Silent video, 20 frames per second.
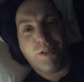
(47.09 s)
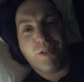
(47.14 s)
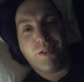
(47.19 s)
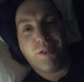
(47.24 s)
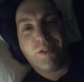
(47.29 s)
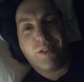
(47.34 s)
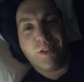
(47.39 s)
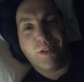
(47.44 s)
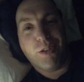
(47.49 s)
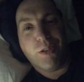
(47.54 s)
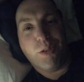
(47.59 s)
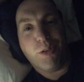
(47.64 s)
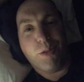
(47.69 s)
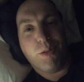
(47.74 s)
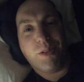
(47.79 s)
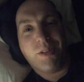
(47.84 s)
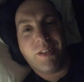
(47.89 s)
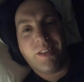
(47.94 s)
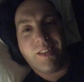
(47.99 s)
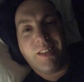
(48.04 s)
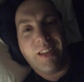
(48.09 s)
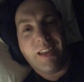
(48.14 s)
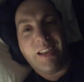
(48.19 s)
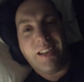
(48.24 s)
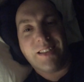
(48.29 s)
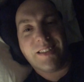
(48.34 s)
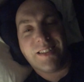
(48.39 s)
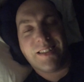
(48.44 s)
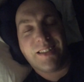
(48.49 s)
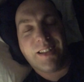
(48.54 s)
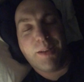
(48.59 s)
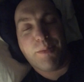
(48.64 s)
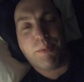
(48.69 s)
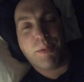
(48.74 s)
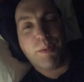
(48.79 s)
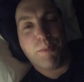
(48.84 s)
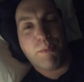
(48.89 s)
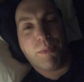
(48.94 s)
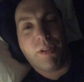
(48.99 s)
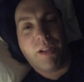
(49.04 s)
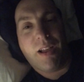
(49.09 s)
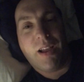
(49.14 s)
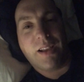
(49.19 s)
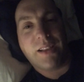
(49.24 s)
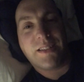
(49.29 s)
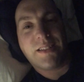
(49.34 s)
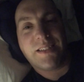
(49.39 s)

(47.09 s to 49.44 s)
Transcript: to do things, stepping blocks